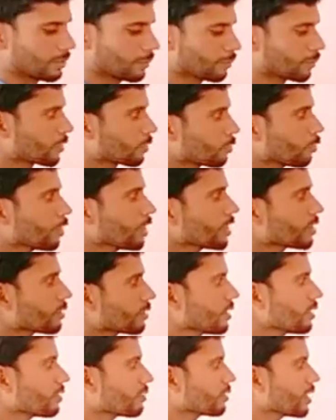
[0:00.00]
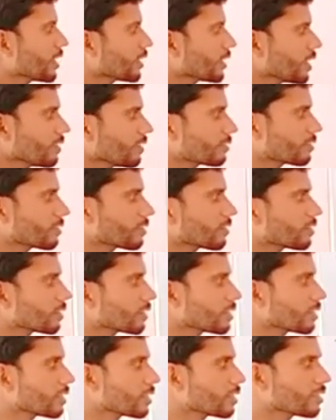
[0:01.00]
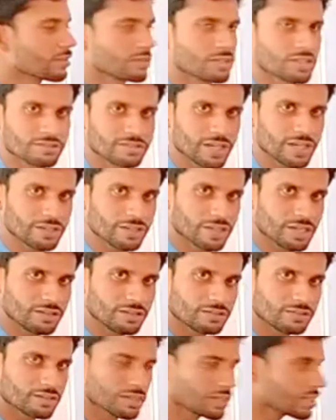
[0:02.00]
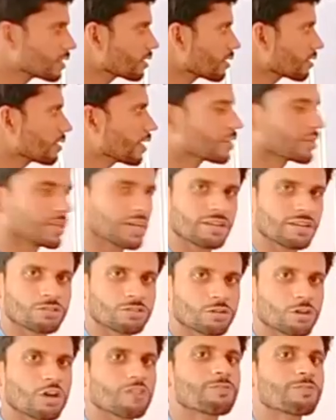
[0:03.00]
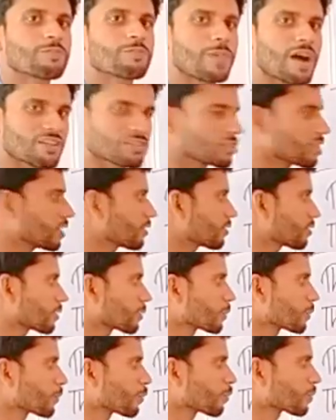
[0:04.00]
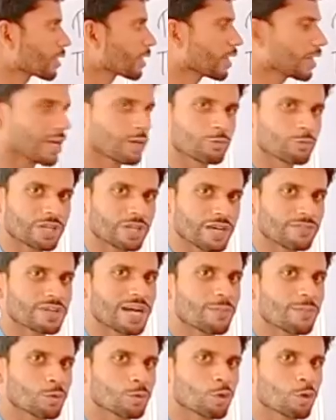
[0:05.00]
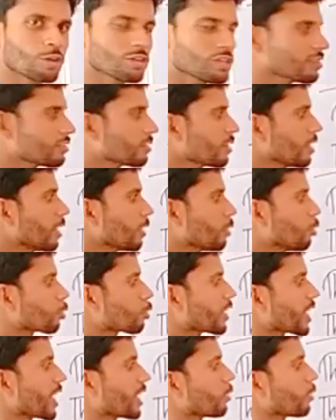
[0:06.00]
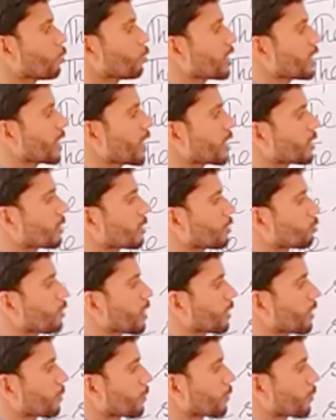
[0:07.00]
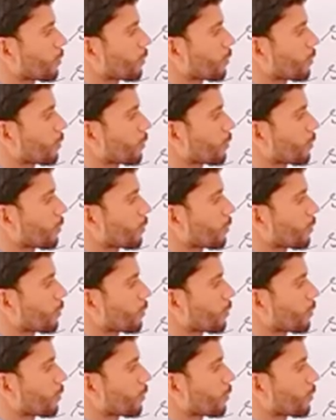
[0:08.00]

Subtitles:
So this sentence is a sentence of past tense, and we have come to know this looking at this one.